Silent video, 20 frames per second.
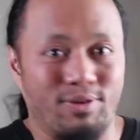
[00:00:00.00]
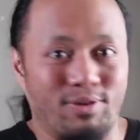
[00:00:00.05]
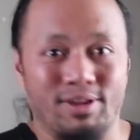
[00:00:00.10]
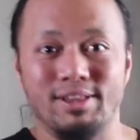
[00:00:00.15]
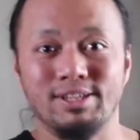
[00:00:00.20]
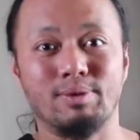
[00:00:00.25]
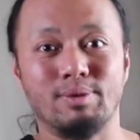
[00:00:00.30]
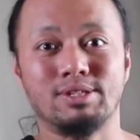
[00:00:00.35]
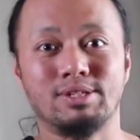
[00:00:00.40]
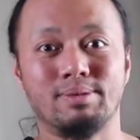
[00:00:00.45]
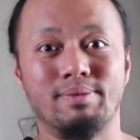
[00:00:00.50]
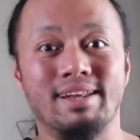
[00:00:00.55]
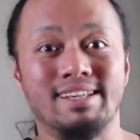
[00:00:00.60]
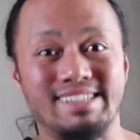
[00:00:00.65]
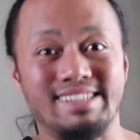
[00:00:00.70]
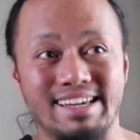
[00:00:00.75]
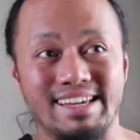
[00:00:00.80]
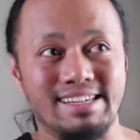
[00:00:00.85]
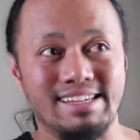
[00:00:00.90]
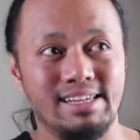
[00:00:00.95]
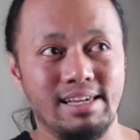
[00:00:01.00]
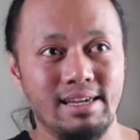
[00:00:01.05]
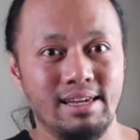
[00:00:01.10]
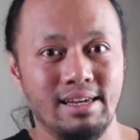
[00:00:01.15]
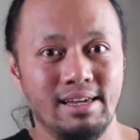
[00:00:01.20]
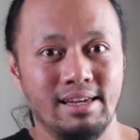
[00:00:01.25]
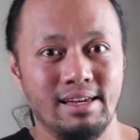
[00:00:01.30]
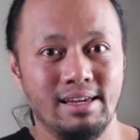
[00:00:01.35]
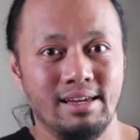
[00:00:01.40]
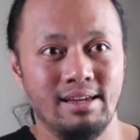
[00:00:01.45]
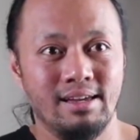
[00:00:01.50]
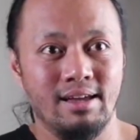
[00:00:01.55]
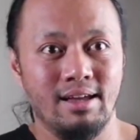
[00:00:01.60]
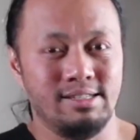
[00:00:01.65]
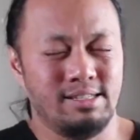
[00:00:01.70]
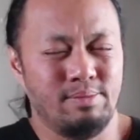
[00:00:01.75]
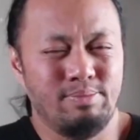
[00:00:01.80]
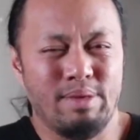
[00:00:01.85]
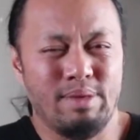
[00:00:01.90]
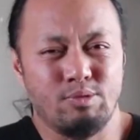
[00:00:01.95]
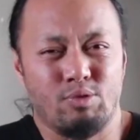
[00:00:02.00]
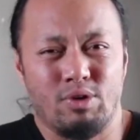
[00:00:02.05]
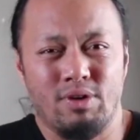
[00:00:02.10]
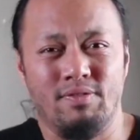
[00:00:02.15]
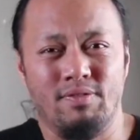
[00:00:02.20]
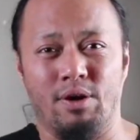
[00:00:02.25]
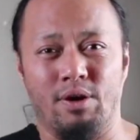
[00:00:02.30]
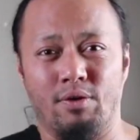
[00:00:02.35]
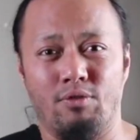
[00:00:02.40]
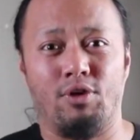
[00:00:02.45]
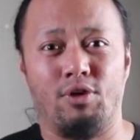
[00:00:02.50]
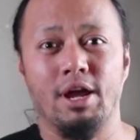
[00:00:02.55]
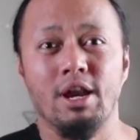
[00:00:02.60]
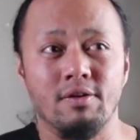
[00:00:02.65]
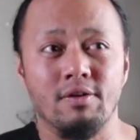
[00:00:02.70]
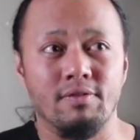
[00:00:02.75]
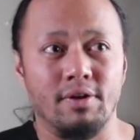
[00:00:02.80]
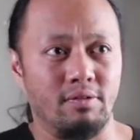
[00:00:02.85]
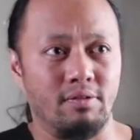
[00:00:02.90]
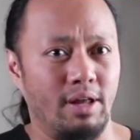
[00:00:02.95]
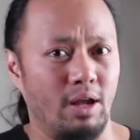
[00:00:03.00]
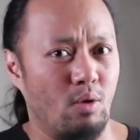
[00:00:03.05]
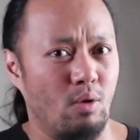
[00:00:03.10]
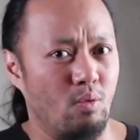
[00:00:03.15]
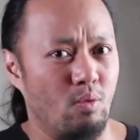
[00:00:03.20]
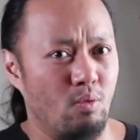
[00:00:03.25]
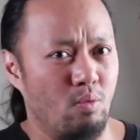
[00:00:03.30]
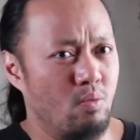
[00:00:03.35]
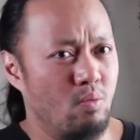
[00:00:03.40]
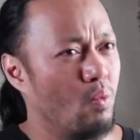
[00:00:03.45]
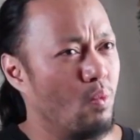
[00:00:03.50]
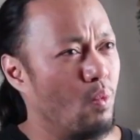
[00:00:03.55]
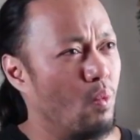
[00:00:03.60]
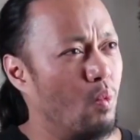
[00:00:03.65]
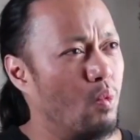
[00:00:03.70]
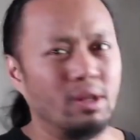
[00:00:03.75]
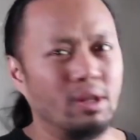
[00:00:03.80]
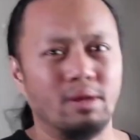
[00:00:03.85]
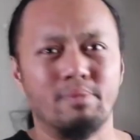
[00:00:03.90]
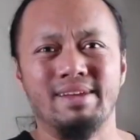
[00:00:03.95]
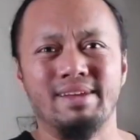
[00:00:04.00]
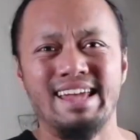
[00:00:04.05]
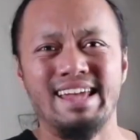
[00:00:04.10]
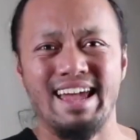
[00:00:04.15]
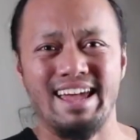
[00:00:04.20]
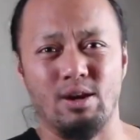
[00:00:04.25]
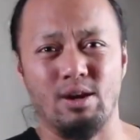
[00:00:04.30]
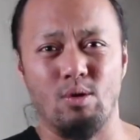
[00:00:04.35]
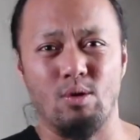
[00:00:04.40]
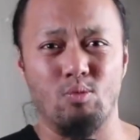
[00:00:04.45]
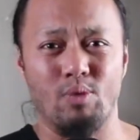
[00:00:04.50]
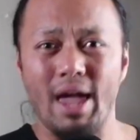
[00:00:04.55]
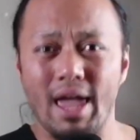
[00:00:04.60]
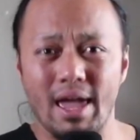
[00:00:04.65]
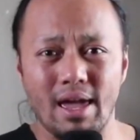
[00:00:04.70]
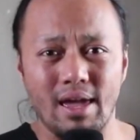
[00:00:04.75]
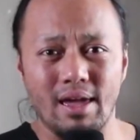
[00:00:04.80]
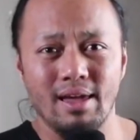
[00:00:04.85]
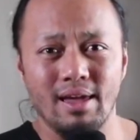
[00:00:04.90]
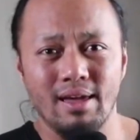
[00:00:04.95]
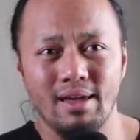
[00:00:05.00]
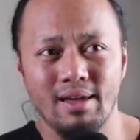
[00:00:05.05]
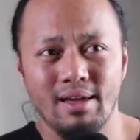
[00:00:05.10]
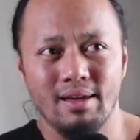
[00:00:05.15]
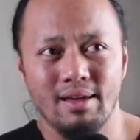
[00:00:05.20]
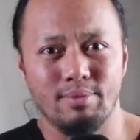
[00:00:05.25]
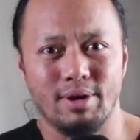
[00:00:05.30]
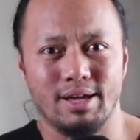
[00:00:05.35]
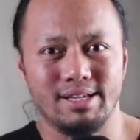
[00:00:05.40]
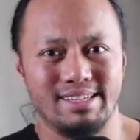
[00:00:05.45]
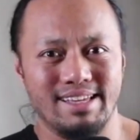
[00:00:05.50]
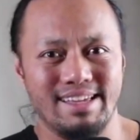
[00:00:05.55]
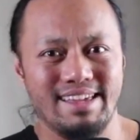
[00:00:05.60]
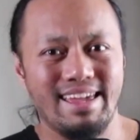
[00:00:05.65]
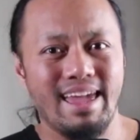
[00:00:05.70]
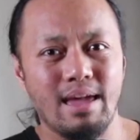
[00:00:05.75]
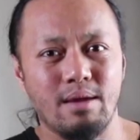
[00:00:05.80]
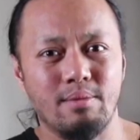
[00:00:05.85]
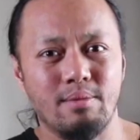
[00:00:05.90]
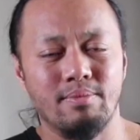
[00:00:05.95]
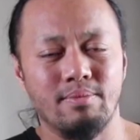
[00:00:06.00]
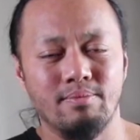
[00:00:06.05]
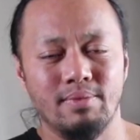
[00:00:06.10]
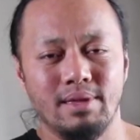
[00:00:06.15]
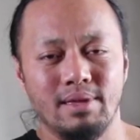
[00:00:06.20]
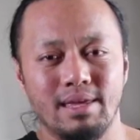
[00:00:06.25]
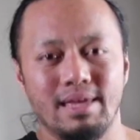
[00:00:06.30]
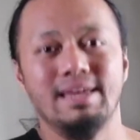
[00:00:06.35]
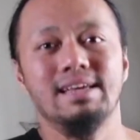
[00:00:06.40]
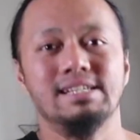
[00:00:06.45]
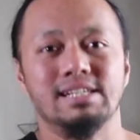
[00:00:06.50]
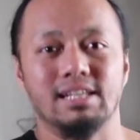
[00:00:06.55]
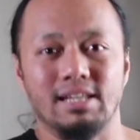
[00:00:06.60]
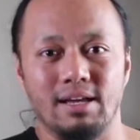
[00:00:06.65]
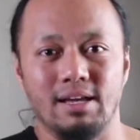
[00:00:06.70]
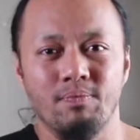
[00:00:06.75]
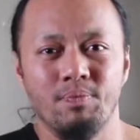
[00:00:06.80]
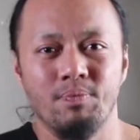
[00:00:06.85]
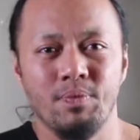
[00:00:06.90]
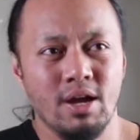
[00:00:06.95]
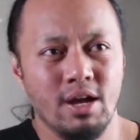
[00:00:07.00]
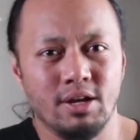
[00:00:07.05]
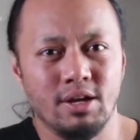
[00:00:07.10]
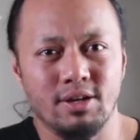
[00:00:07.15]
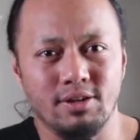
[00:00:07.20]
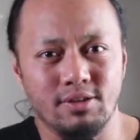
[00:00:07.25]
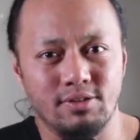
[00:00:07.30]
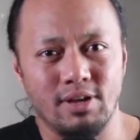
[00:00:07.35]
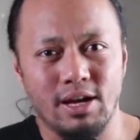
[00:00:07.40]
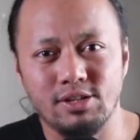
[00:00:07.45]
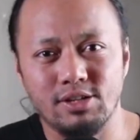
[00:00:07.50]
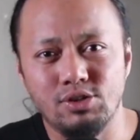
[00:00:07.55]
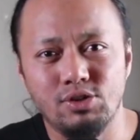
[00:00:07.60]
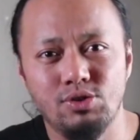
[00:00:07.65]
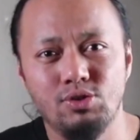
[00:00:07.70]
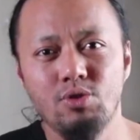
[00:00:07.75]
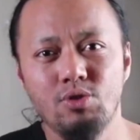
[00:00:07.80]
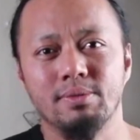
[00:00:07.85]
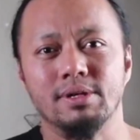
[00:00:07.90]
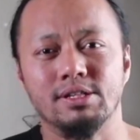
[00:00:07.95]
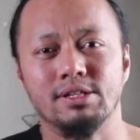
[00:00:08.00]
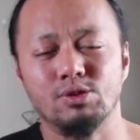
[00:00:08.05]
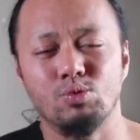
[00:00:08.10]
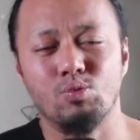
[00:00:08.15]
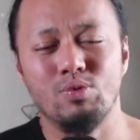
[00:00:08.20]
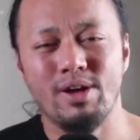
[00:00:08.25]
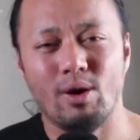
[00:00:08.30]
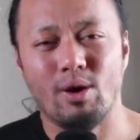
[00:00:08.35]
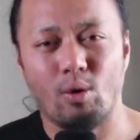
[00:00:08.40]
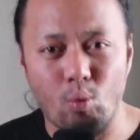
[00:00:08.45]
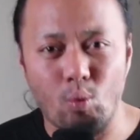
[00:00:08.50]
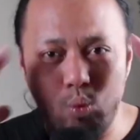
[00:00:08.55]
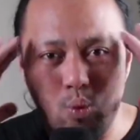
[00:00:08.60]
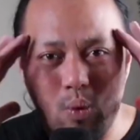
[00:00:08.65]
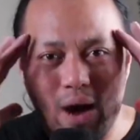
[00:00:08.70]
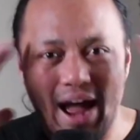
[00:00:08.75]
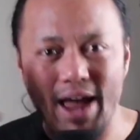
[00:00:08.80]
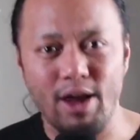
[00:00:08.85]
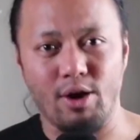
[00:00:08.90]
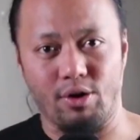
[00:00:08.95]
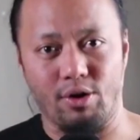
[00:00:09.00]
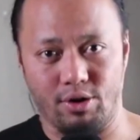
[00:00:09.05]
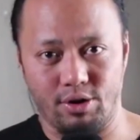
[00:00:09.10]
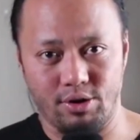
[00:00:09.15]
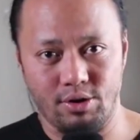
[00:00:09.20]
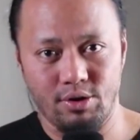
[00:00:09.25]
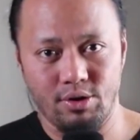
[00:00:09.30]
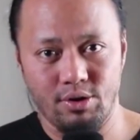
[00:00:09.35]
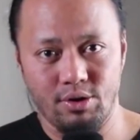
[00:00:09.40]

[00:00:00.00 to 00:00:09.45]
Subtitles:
really supposed to be this easy? And sometimes we're even afraid of it, of like, will it be taken away because it came easily? Because as humans, we are wired.